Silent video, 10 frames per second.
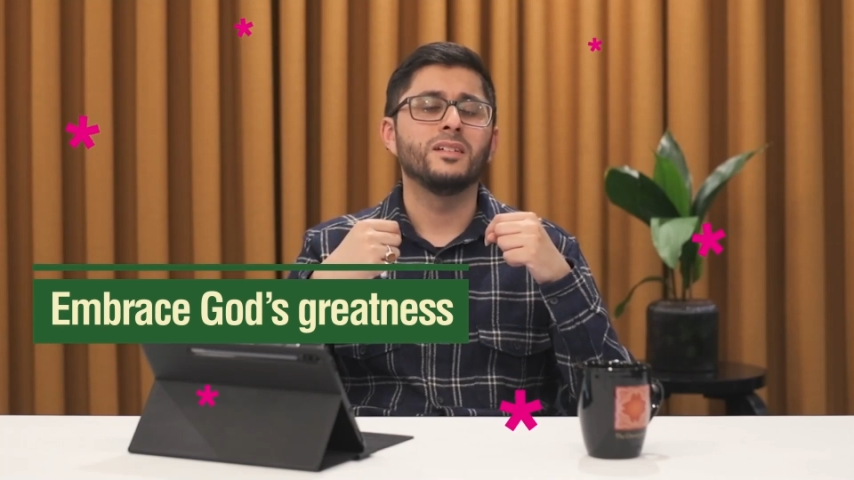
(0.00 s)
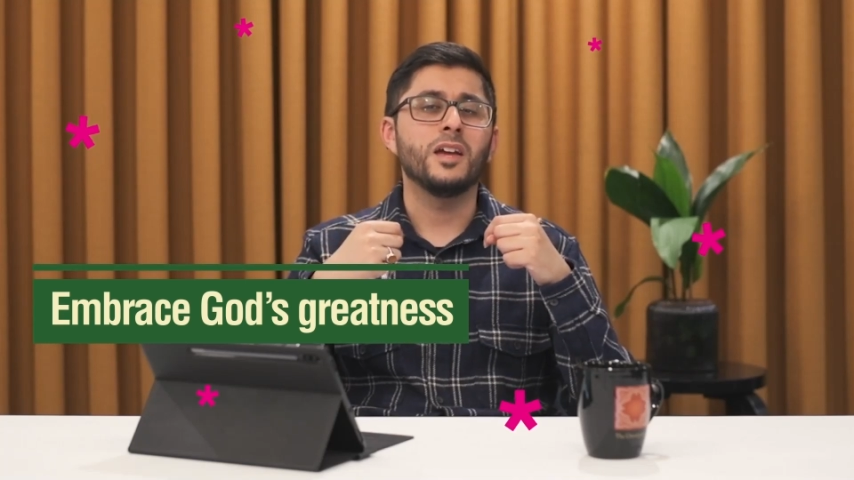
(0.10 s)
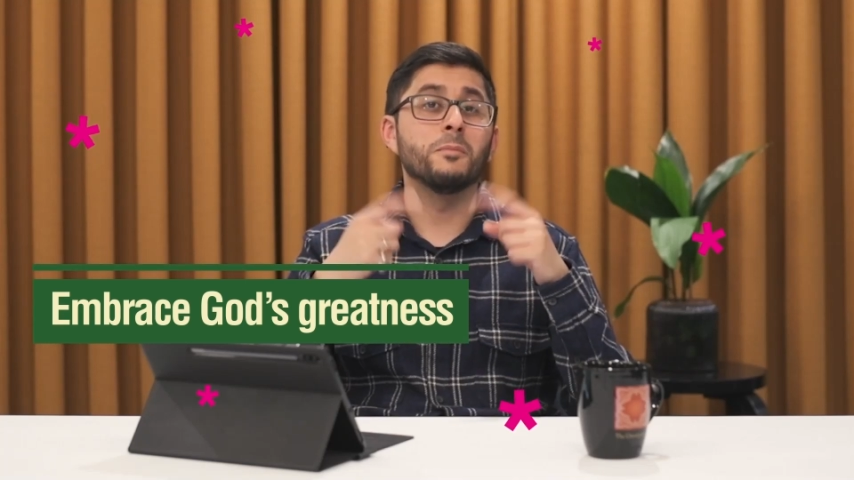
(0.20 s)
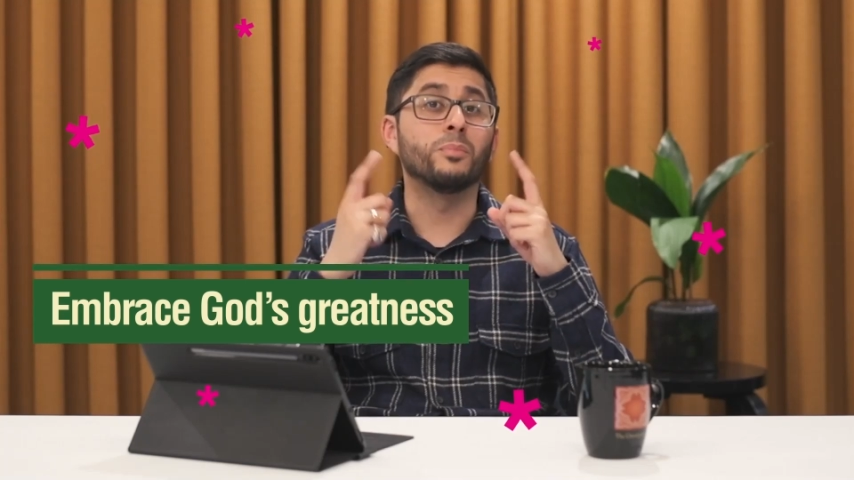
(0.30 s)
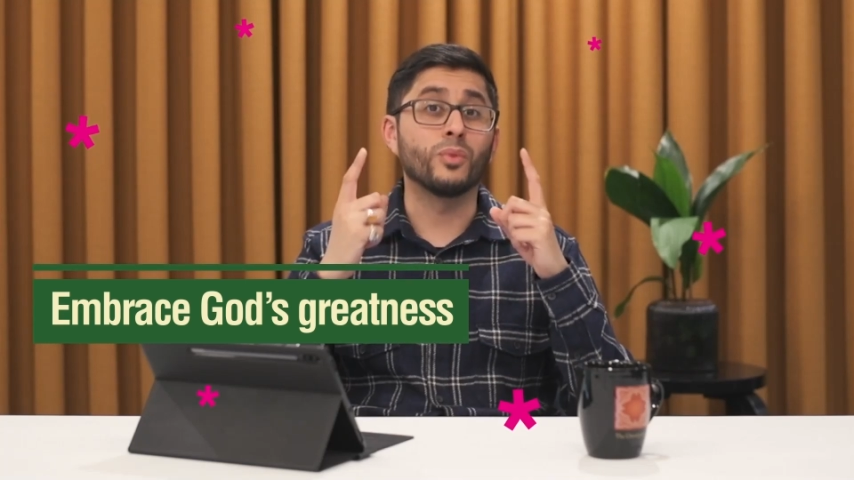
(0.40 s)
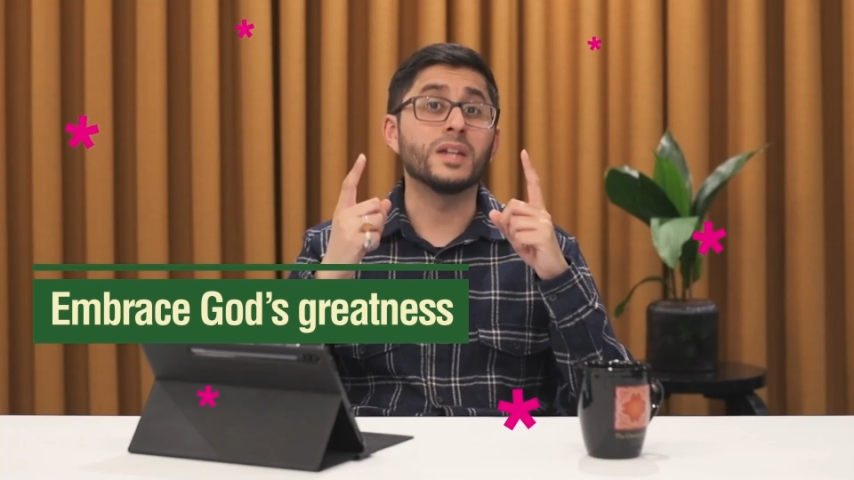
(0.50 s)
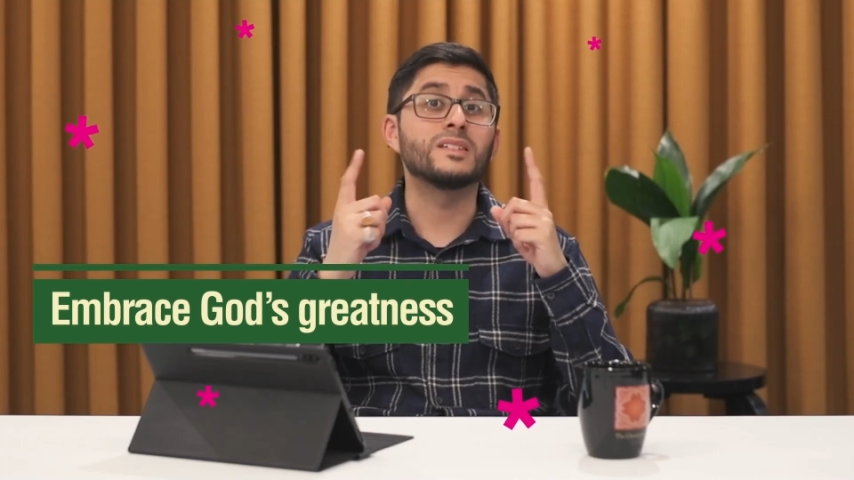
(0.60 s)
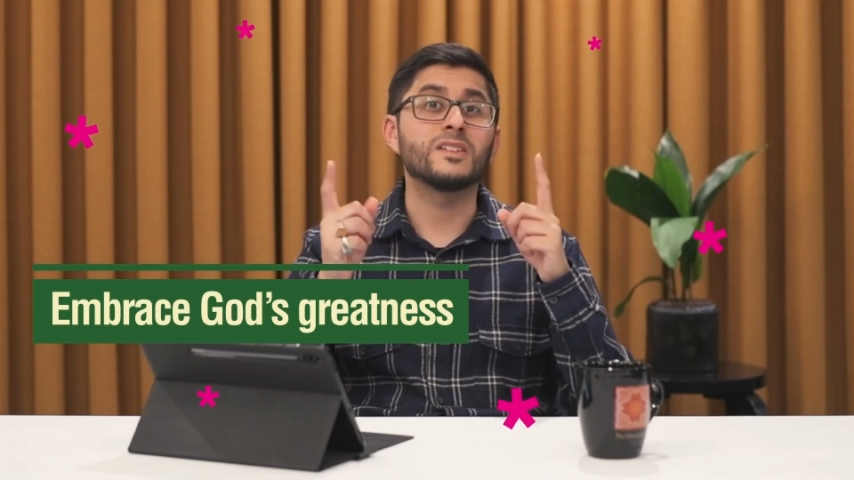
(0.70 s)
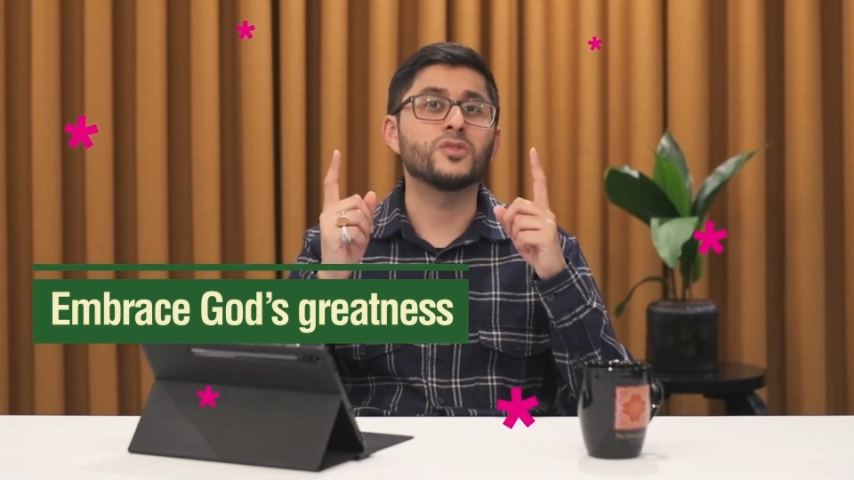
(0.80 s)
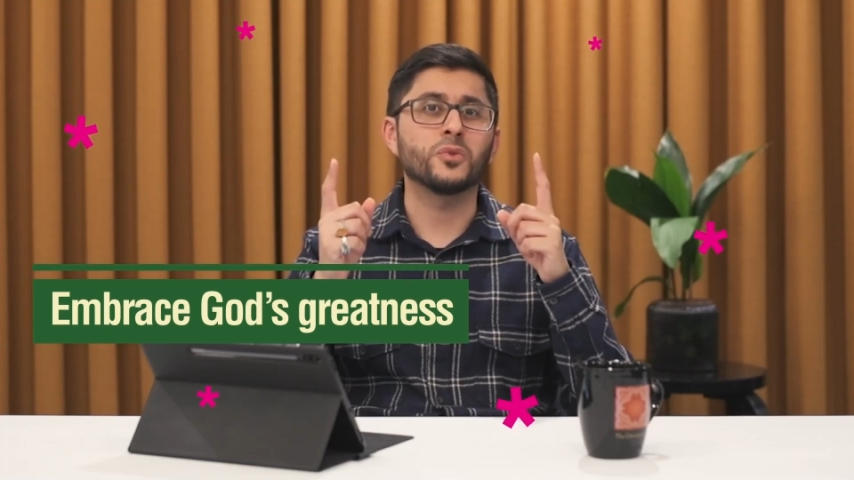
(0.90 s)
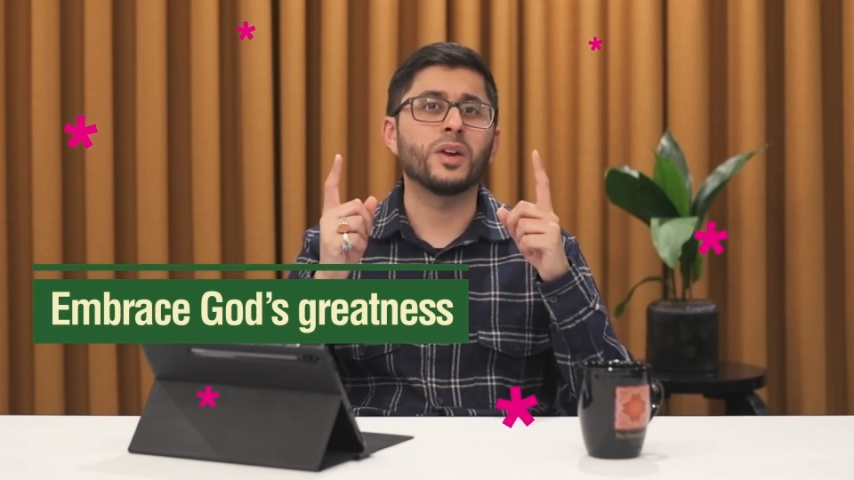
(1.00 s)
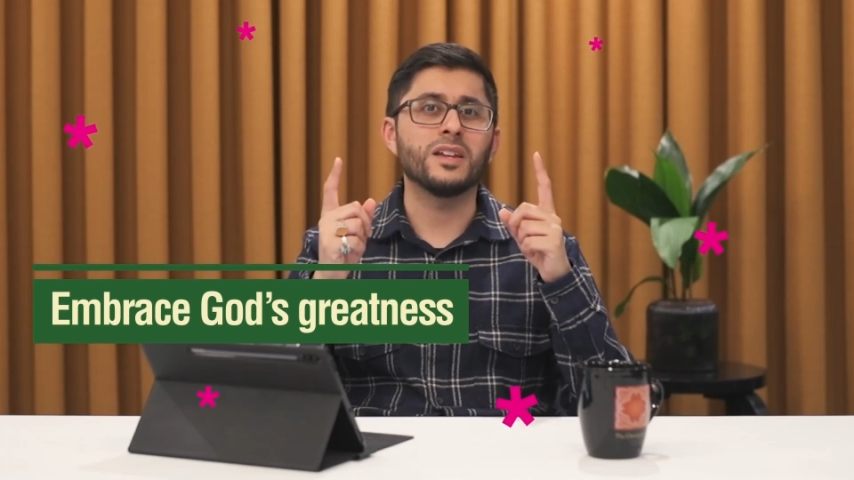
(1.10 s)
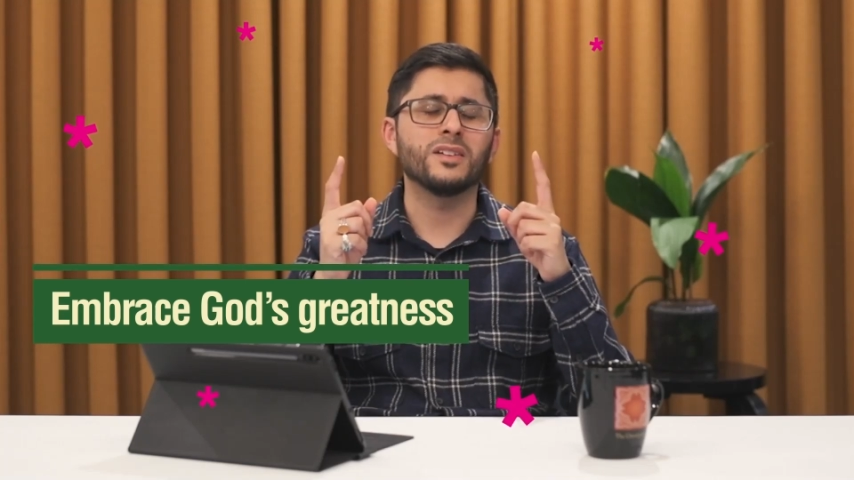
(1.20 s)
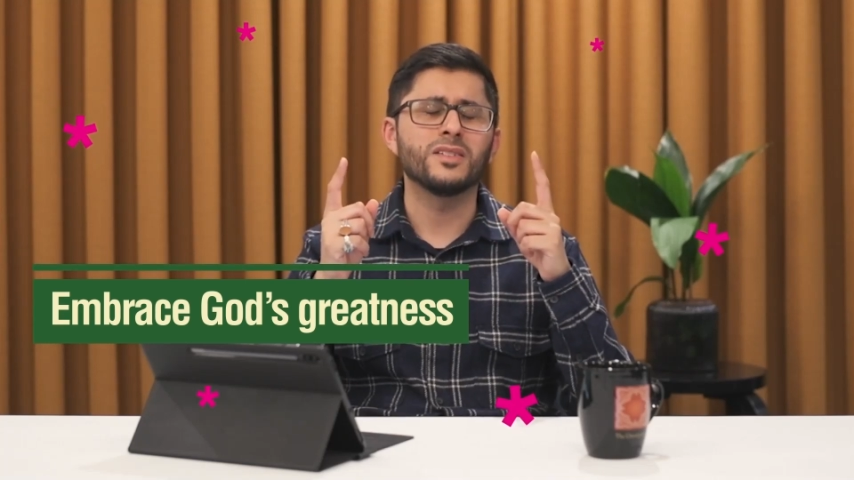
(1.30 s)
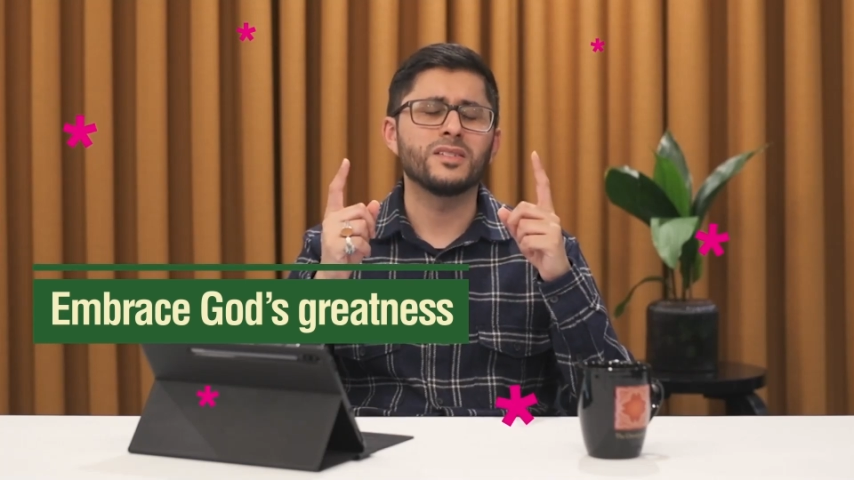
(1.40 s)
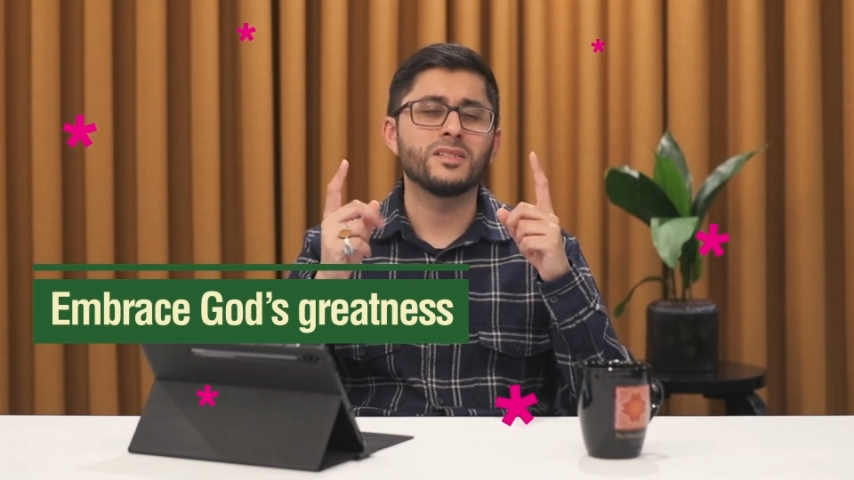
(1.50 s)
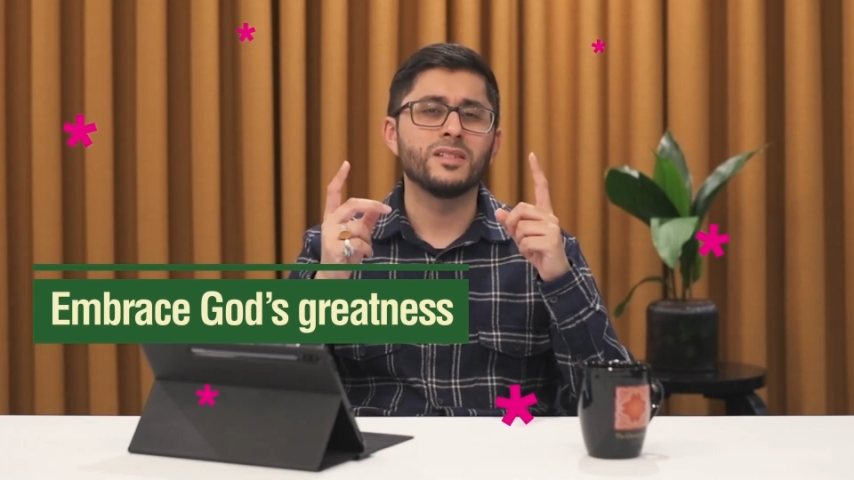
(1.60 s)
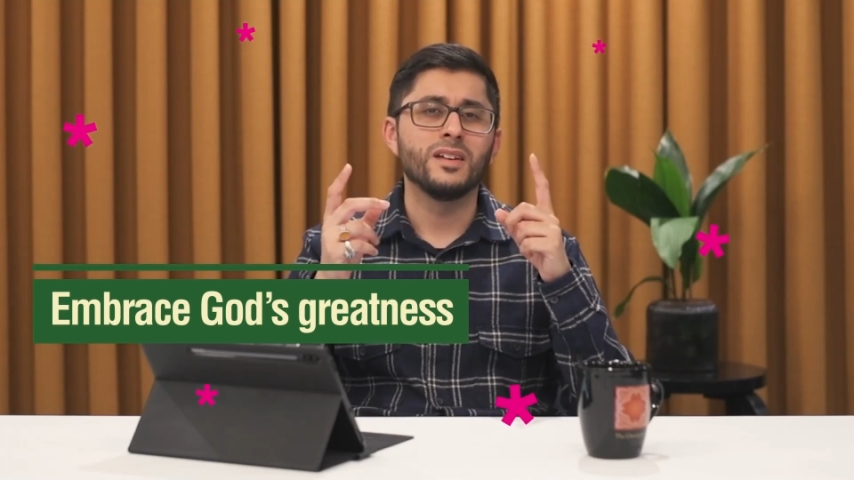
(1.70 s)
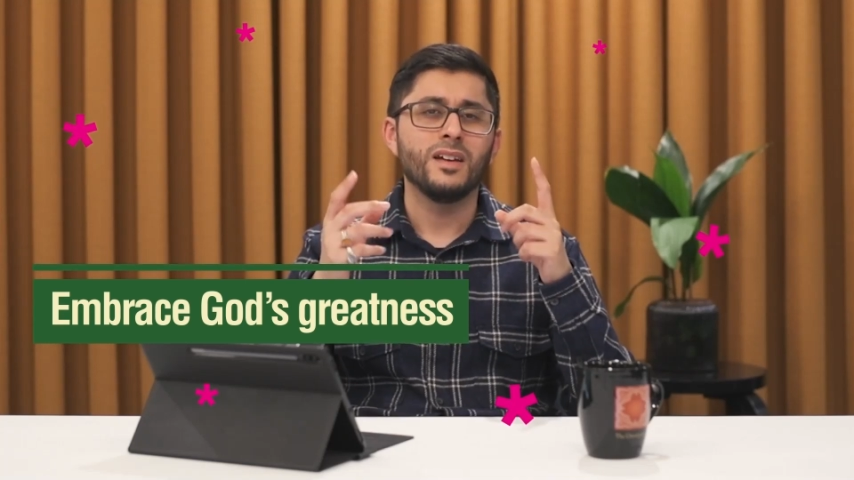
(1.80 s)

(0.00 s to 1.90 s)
Embrace his greatness,